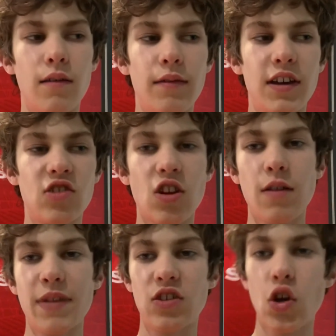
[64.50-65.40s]
it's going to
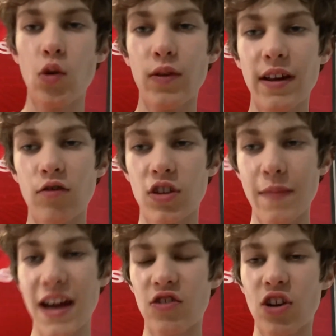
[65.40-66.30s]
be 2-0 to
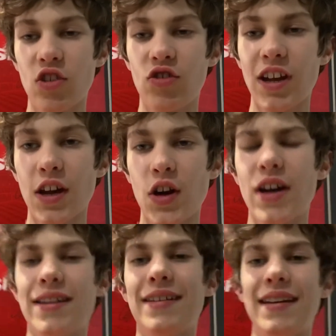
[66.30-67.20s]
Manchester
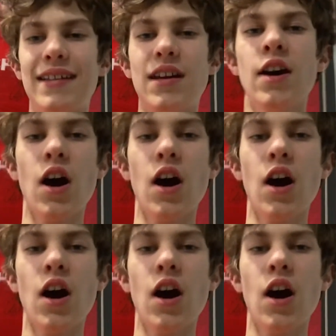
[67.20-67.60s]
United.